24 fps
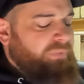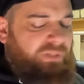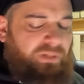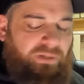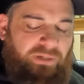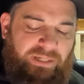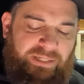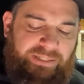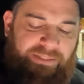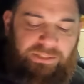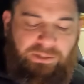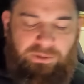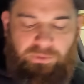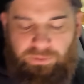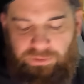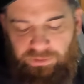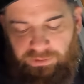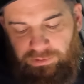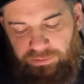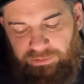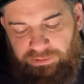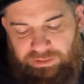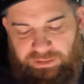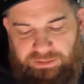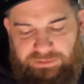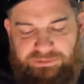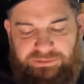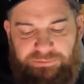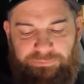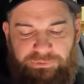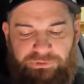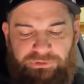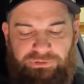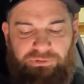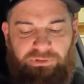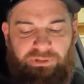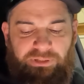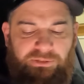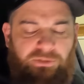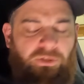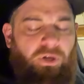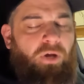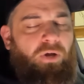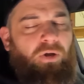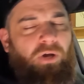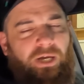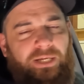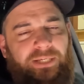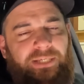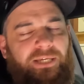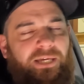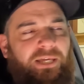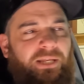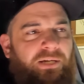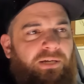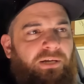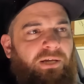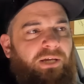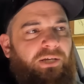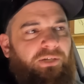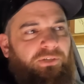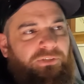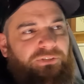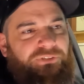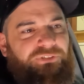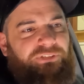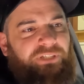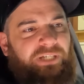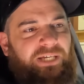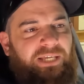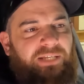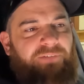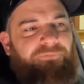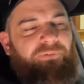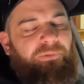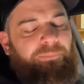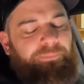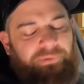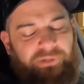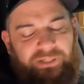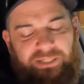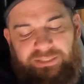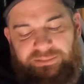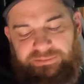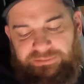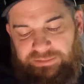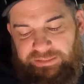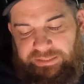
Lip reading: know other customers are like, no, I get it, I understand if it breaks.